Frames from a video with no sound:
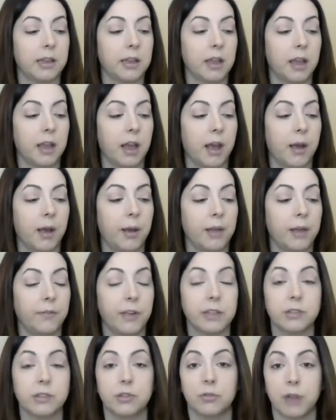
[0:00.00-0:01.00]

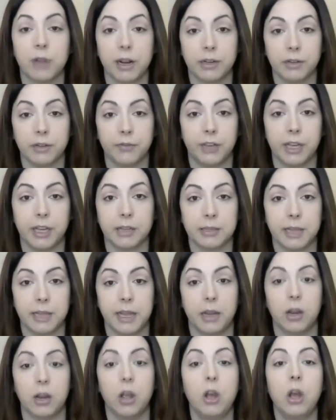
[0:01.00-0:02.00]
advance directive kicks
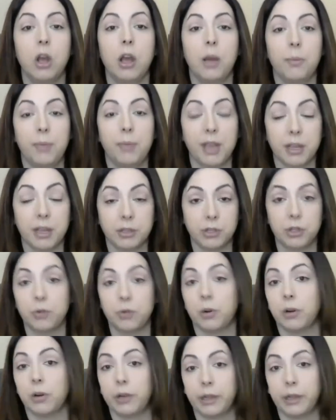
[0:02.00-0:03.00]
in because you
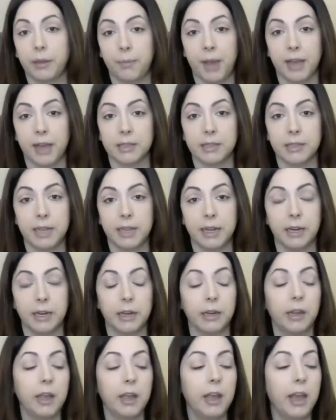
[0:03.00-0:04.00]
are
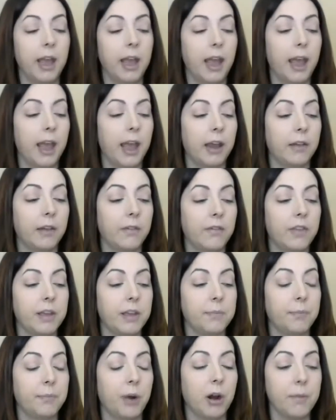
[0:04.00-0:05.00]
incapacitated. And
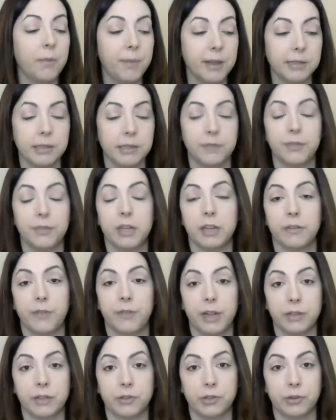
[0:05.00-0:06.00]
the purpose of the
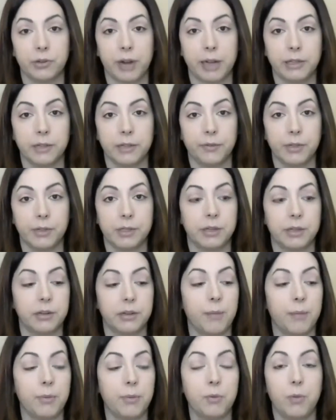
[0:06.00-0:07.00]
advance directive is to,
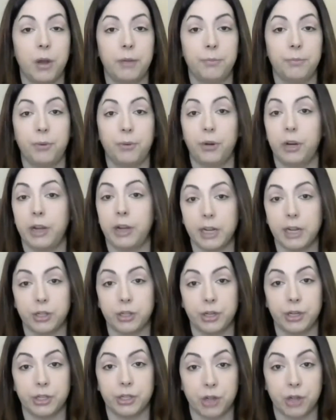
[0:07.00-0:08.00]
number one, put an
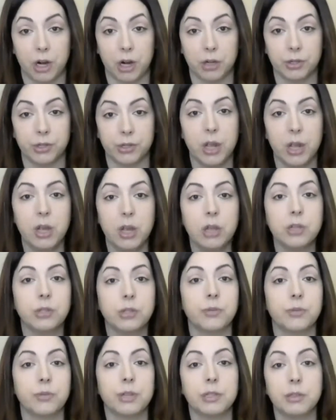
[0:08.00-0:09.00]
agent in charge.
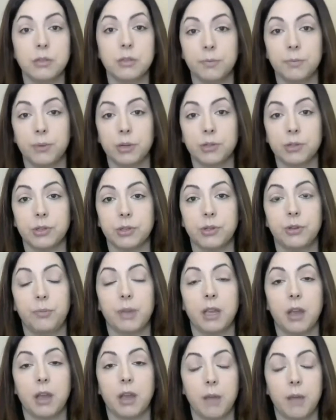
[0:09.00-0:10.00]
So this is the person who
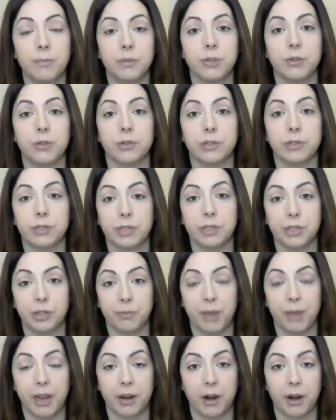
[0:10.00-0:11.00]
becomes your decision
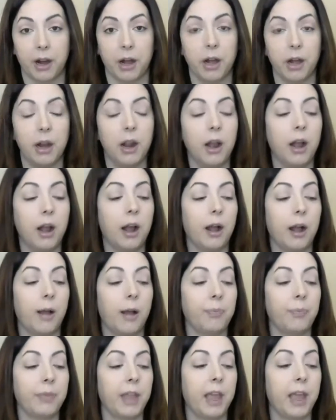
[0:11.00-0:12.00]
maker.
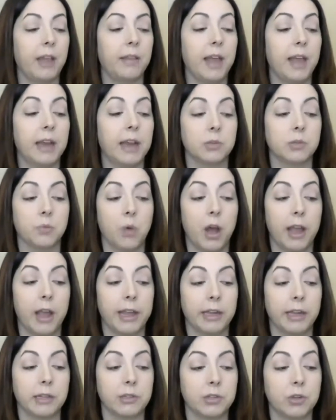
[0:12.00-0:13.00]
And that is why
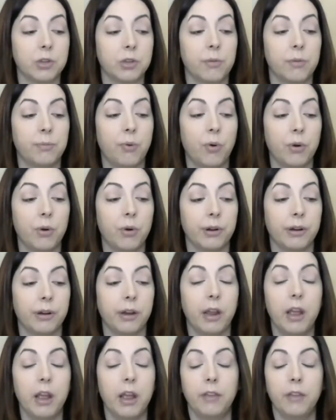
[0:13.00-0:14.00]
it is so important
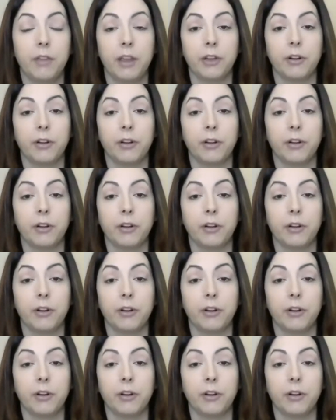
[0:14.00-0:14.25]
that you're